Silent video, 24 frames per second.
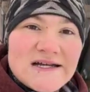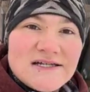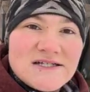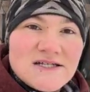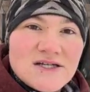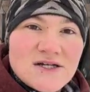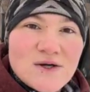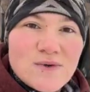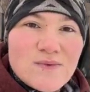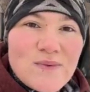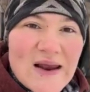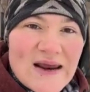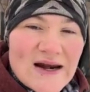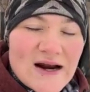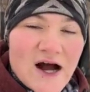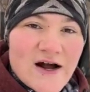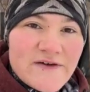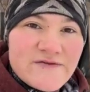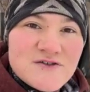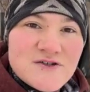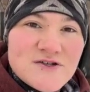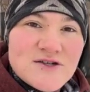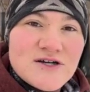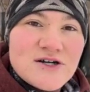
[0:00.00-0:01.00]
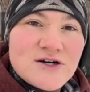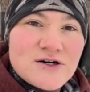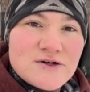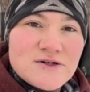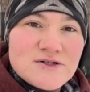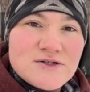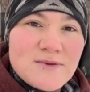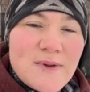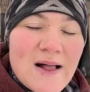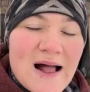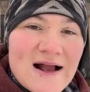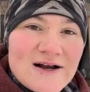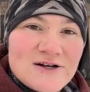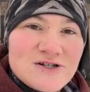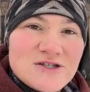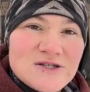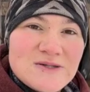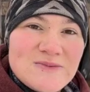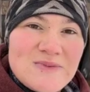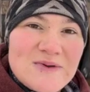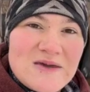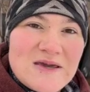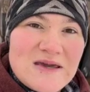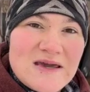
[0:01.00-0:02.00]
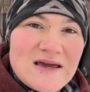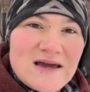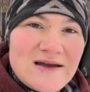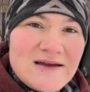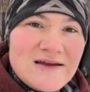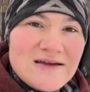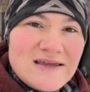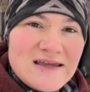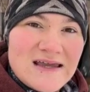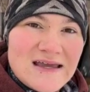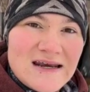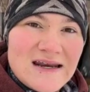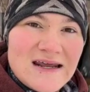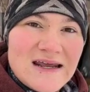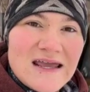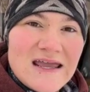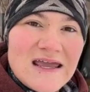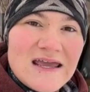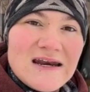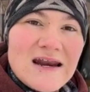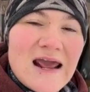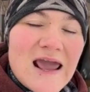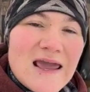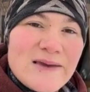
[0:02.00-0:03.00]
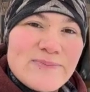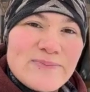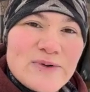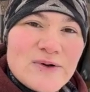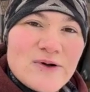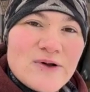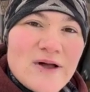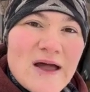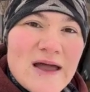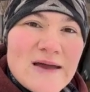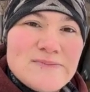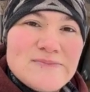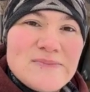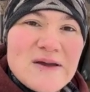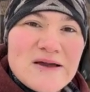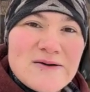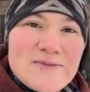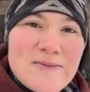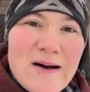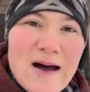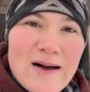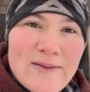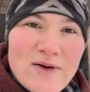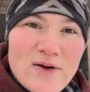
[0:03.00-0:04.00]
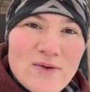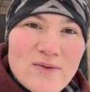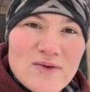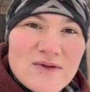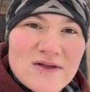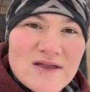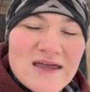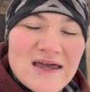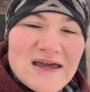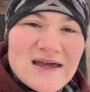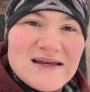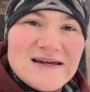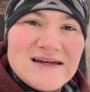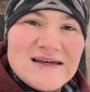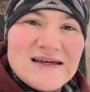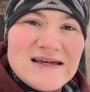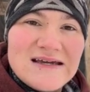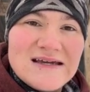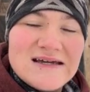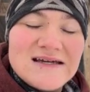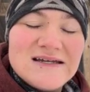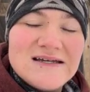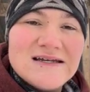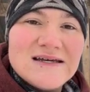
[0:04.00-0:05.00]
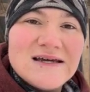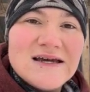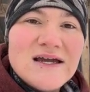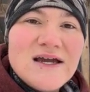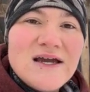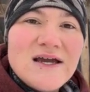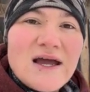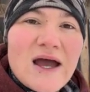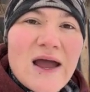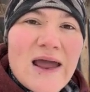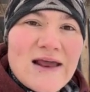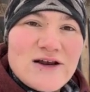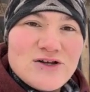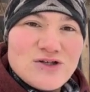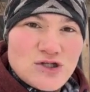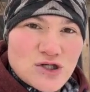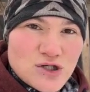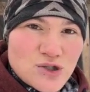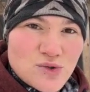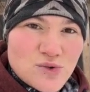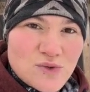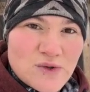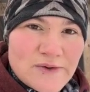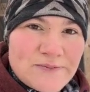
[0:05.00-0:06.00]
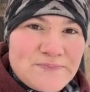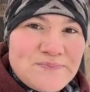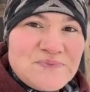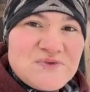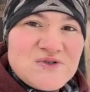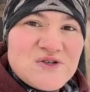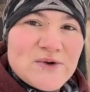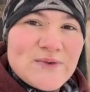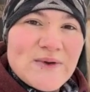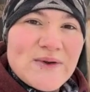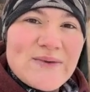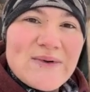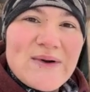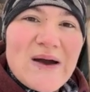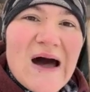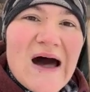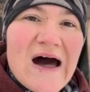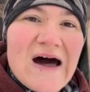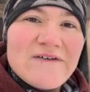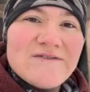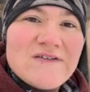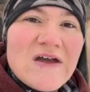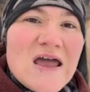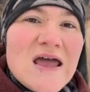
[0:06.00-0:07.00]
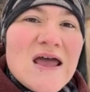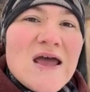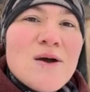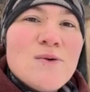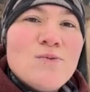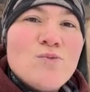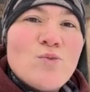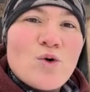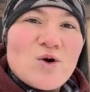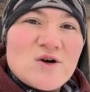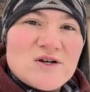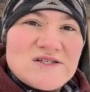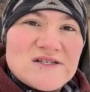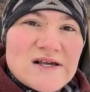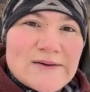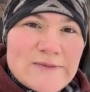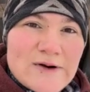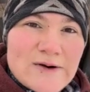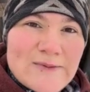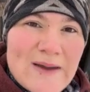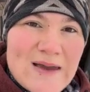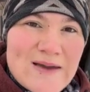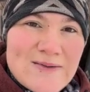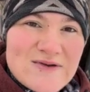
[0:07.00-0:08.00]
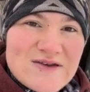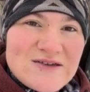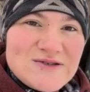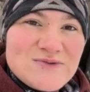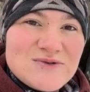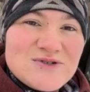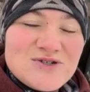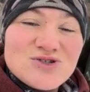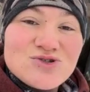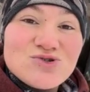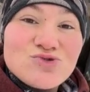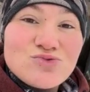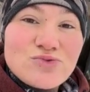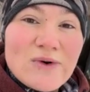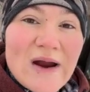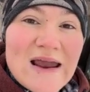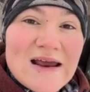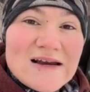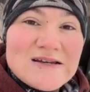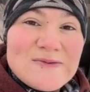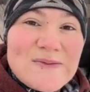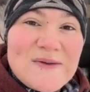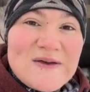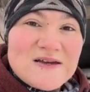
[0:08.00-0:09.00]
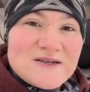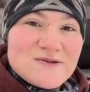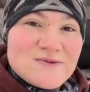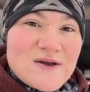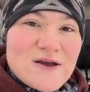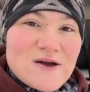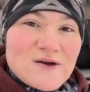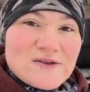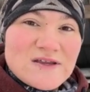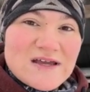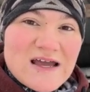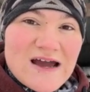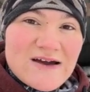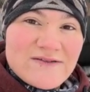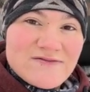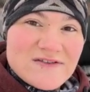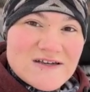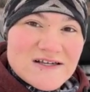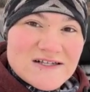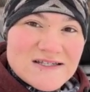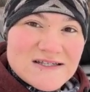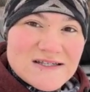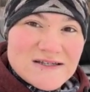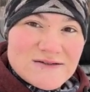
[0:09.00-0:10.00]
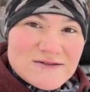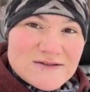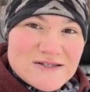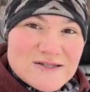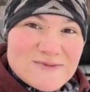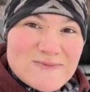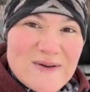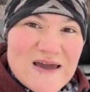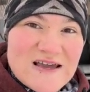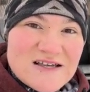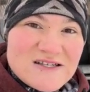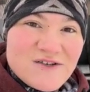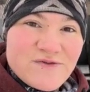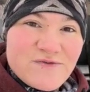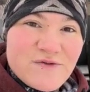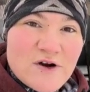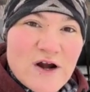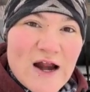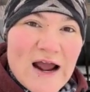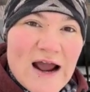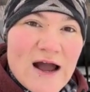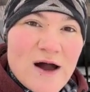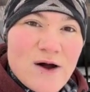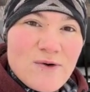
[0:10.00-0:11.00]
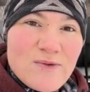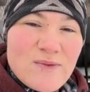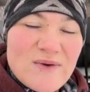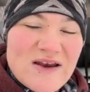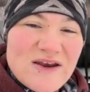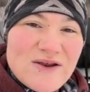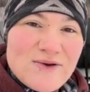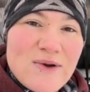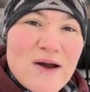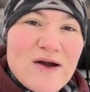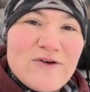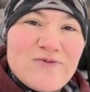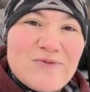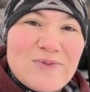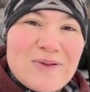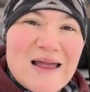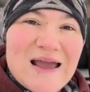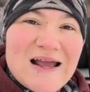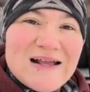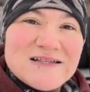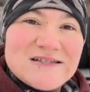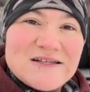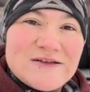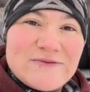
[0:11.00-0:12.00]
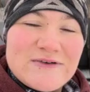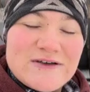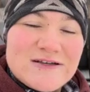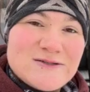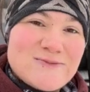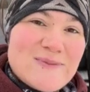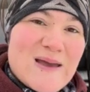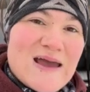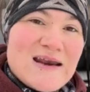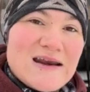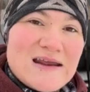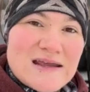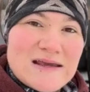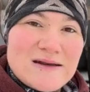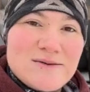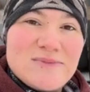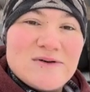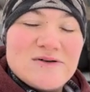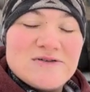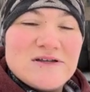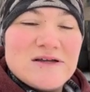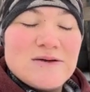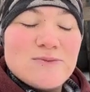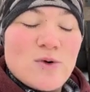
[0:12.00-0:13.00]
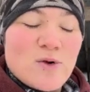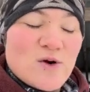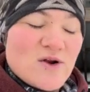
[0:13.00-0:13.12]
to wait off, so the girls will actually be kidding in April, and Big Mama will kid in June. So we will have more summer babies, which is great because we only have this little space for now. We do have plans of expanding and building more